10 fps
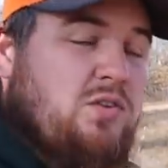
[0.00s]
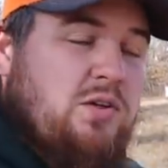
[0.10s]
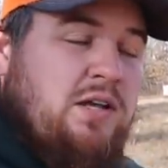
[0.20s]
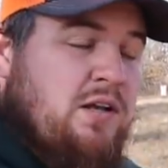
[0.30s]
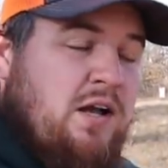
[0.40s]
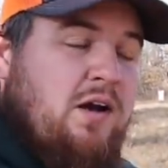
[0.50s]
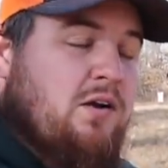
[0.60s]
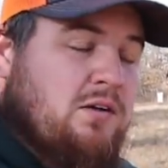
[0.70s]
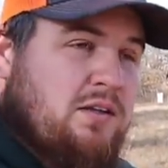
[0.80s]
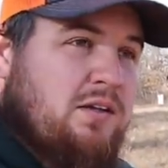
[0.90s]
you cannot
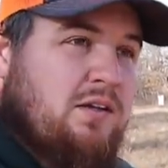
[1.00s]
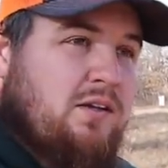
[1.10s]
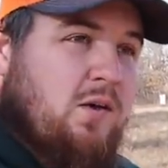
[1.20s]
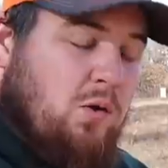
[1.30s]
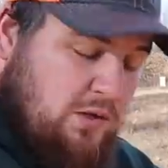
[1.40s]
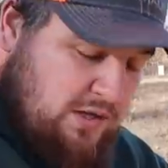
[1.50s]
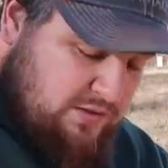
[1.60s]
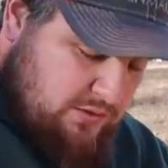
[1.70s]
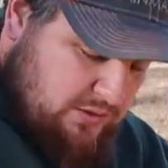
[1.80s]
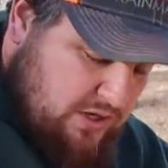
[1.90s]
hardly hold on
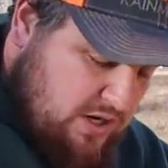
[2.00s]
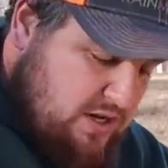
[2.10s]
to her.